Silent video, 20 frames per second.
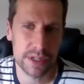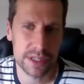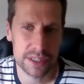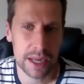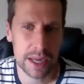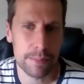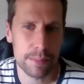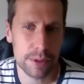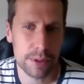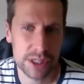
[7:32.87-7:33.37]

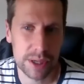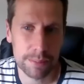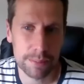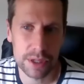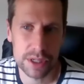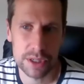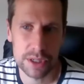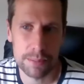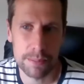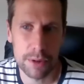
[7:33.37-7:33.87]
discipleship
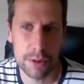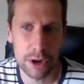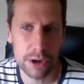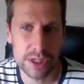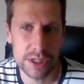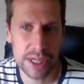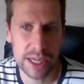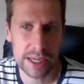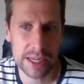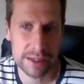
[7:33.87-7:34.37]
that's
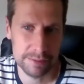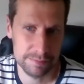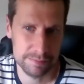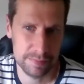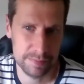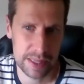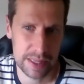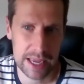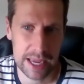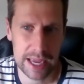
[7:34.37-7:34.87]
emerging
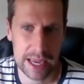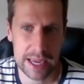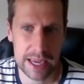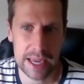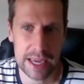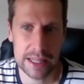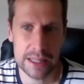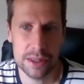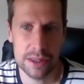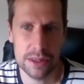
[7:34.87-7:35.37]

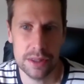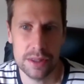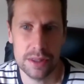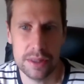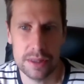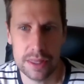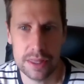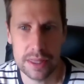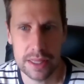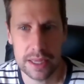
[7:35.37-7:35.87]

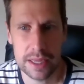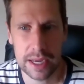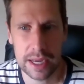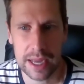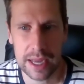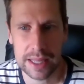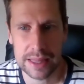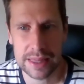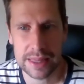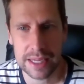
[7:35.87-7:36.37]

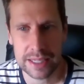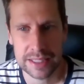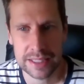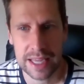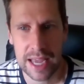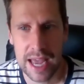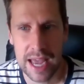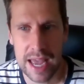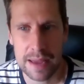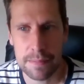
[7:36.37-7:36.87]
at this
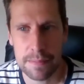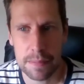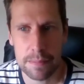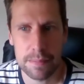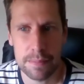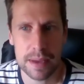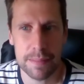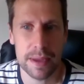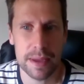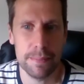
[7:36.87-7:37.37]
time,
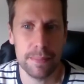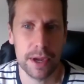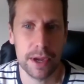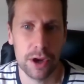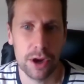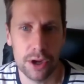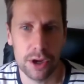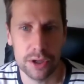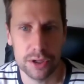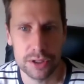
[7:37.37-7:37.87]
maybe
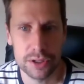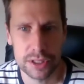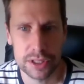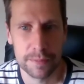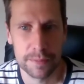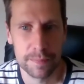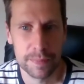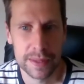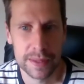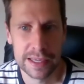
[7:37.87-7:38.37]
because
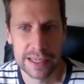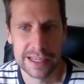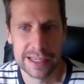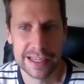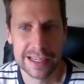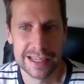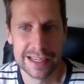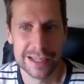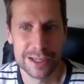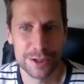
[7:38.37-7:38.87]

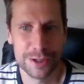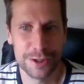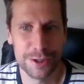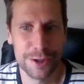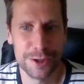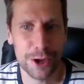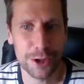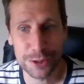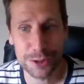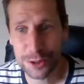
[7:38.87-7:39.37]

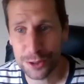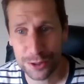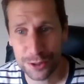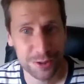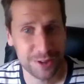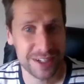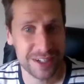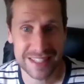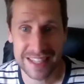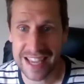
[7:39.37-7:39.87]
cultural
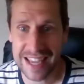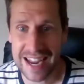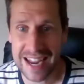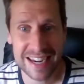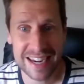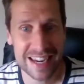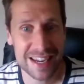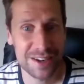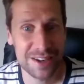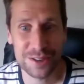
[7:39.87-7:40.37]

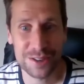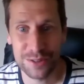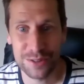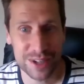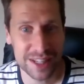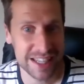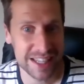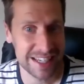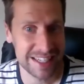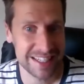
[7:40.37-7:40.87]
Christianity doesn't
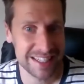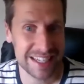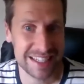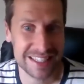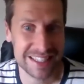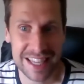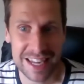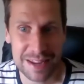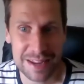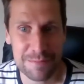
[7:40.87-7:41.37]
really
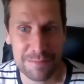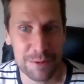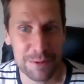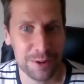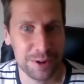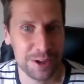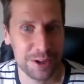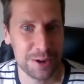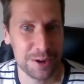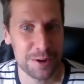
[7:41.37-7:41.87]
exist
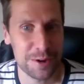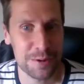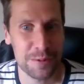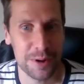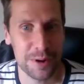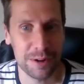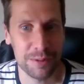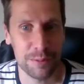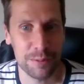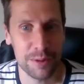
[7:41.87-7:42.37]
anymore. You know,
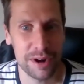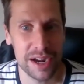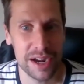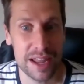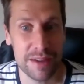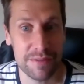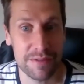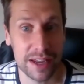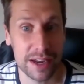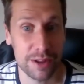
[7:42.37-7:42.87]
we're
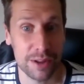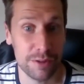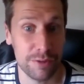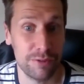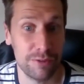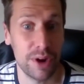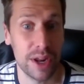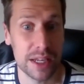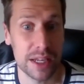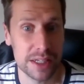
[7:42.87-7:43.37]
living on the
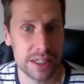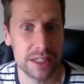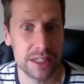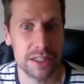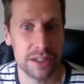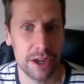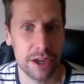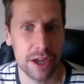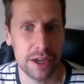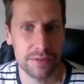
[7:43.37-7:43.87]

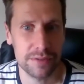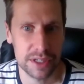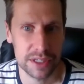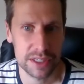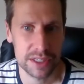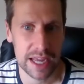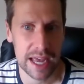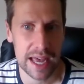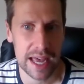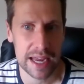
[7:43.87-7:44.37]
fringes now of
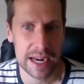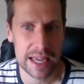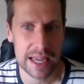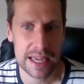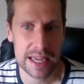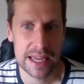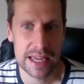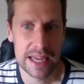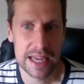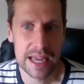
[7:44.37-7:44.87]

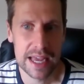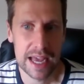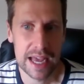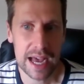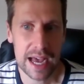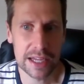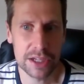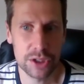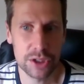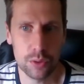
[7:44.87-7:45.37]
society,
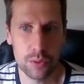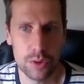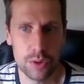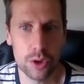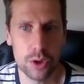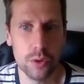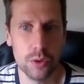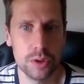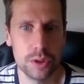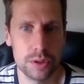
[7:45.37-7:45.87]
and so
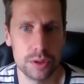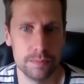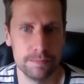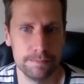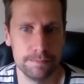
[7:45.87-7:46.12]
those